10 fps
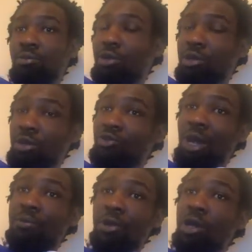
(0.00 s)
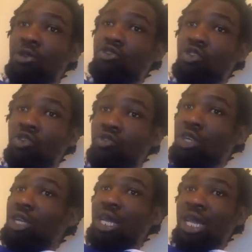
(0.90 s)
But that's why male
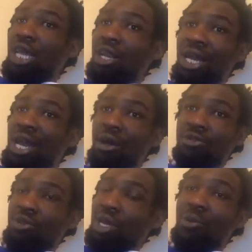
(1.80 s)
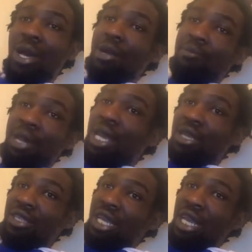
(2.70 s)
children are the head of the household. That's why the
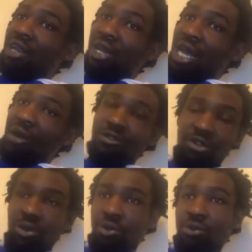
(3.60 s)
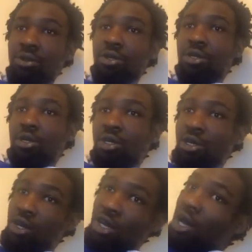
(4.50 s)
man is the head of the household.
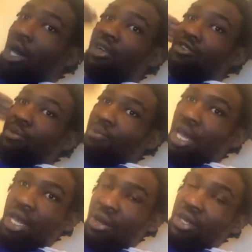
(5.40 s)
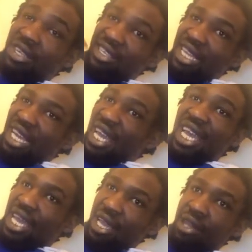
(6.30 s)
Because God is a male, he's the
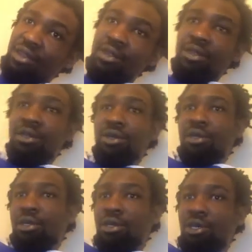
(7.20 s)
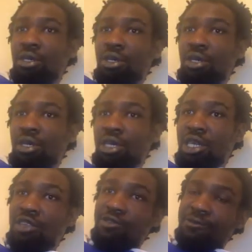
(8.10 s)
head.
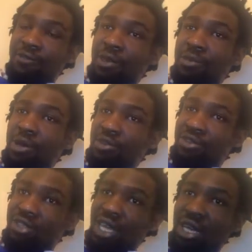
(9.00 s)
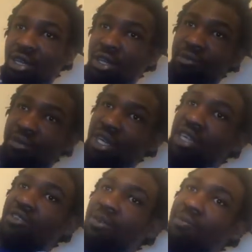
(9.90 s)
He's female second, but
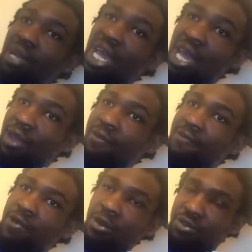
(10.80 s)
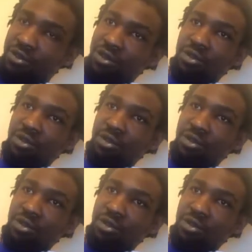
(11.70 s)
he's a man first.